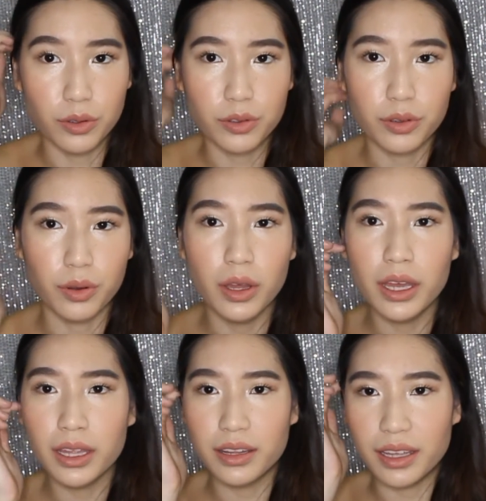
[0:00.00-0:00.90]
So
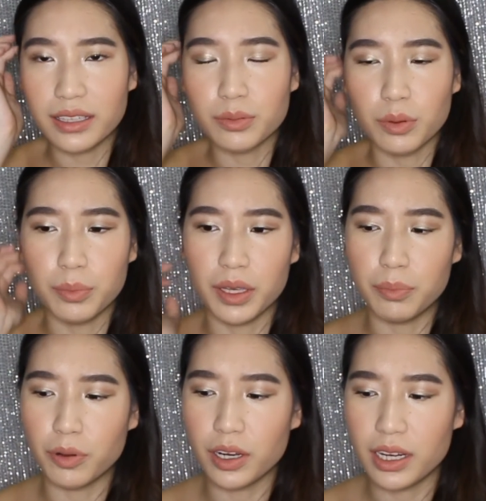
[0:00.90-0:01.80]
this would be
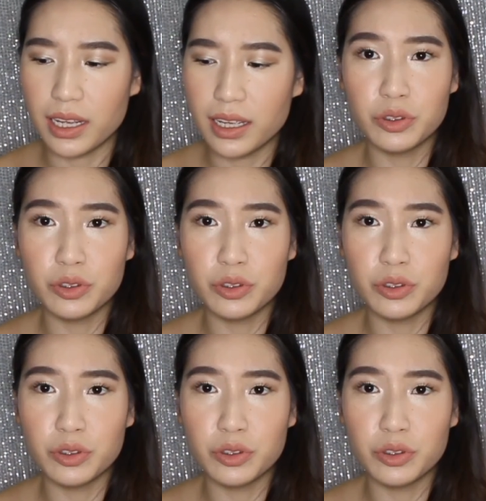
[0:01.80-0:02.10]
pretty,